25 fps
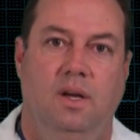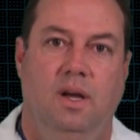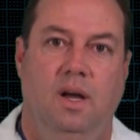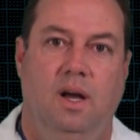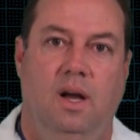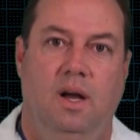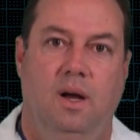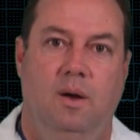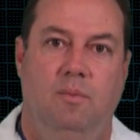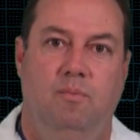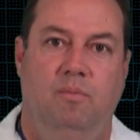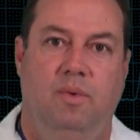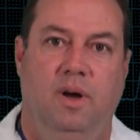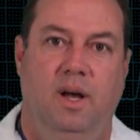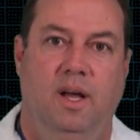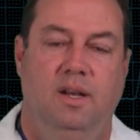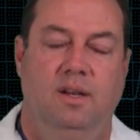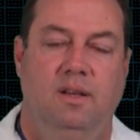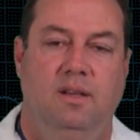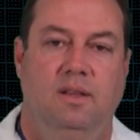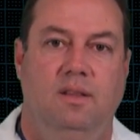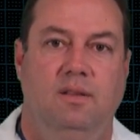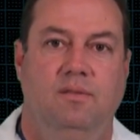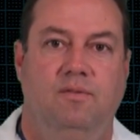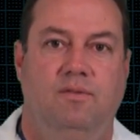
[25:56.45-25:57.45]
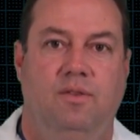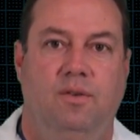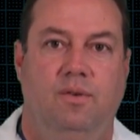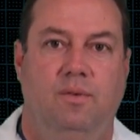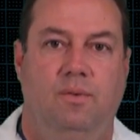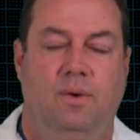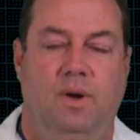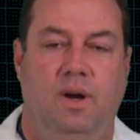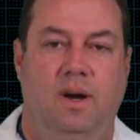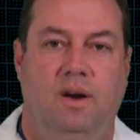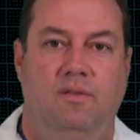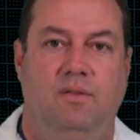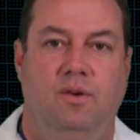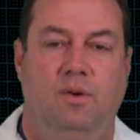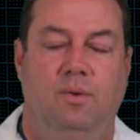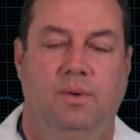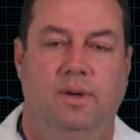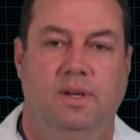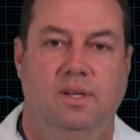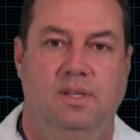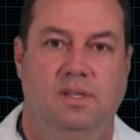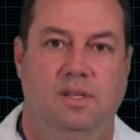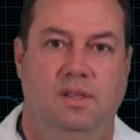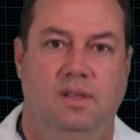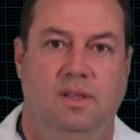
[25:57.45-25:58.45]
Um, uh, but for whatever
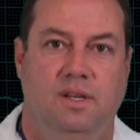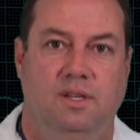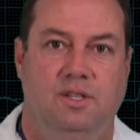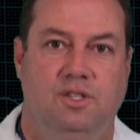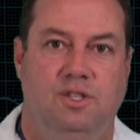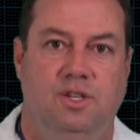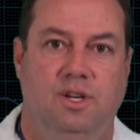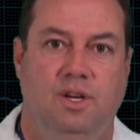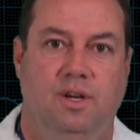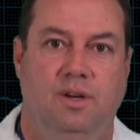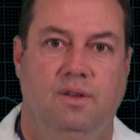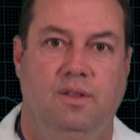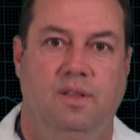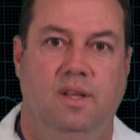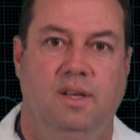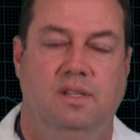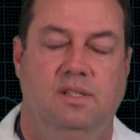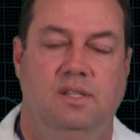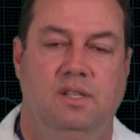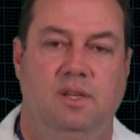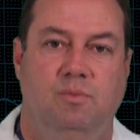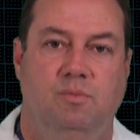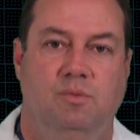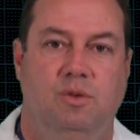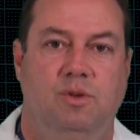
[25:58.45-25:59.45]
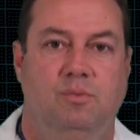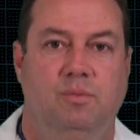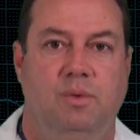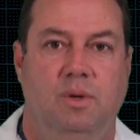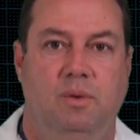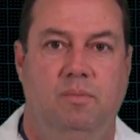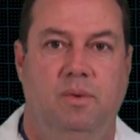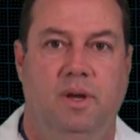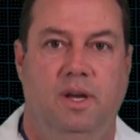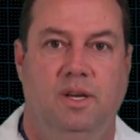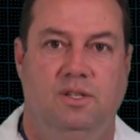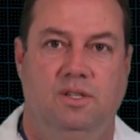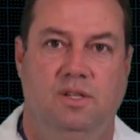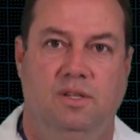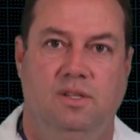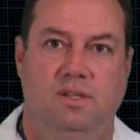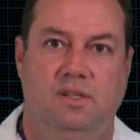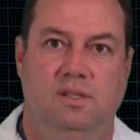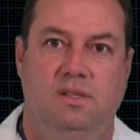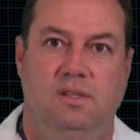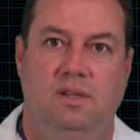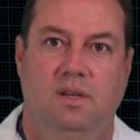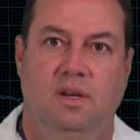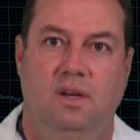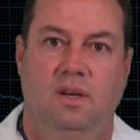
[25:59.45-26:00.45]
reason this year, they seem to be
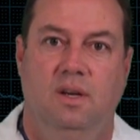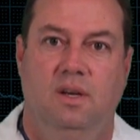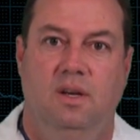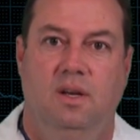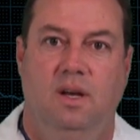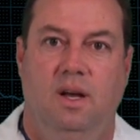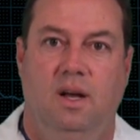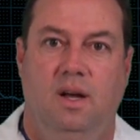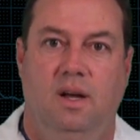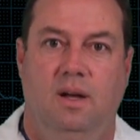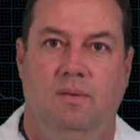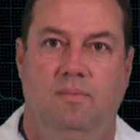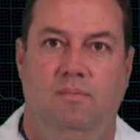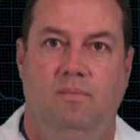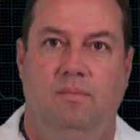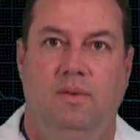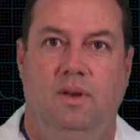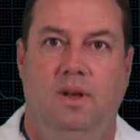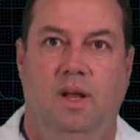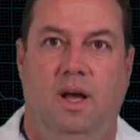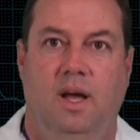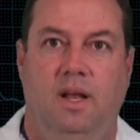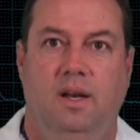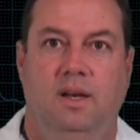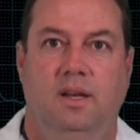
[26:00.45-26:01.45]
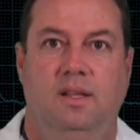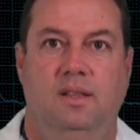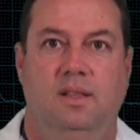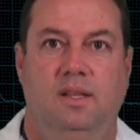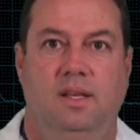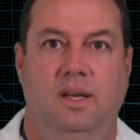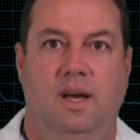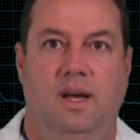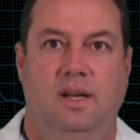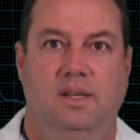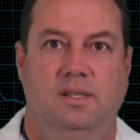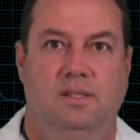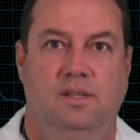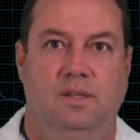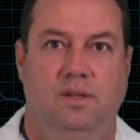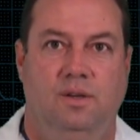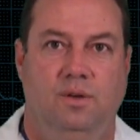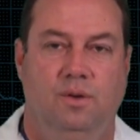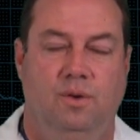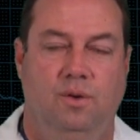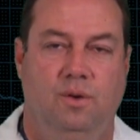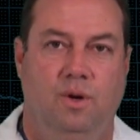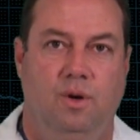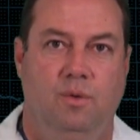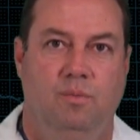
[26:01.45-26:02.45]
patients um, not in the
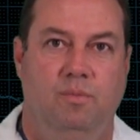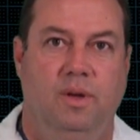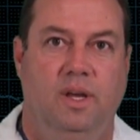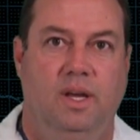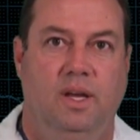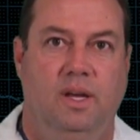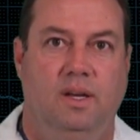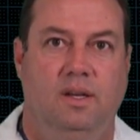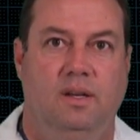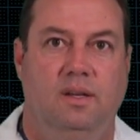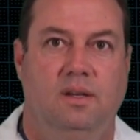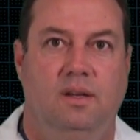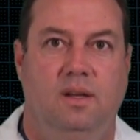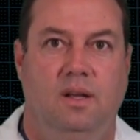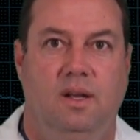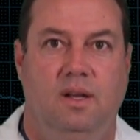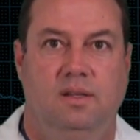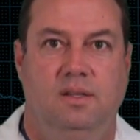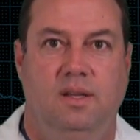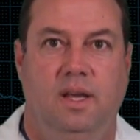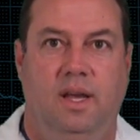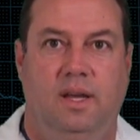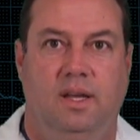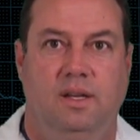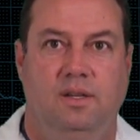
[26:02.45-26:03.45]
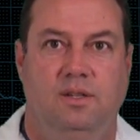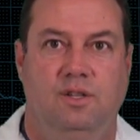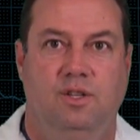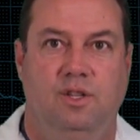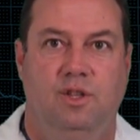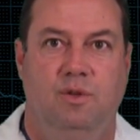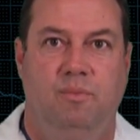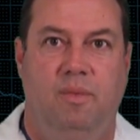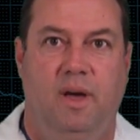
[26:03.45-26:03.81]
ICU who are being uh, taken to the